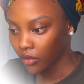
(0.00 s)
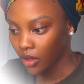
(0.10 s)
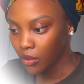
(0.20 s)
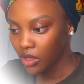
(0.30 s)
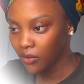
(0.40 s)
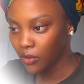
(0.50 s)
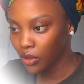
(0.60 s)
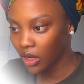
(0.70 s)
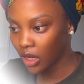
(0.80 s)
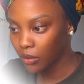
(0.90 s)
Let me see if it
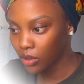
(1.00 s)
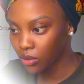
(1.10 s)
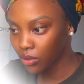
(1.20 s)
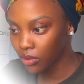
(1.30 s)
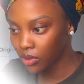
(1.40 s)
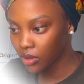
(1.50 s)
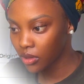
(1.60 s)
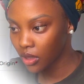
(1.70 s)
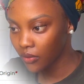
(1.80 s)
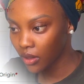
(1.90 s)
will allow me to
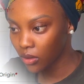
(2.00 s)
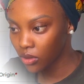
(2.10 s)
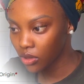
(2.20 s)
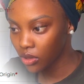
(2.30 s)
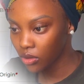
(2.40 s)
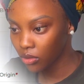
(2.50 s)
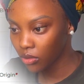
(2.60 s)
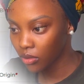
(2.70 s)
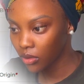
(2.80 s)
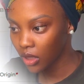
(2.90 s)
save and continue.
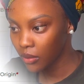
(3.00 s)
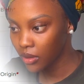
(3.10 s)
Let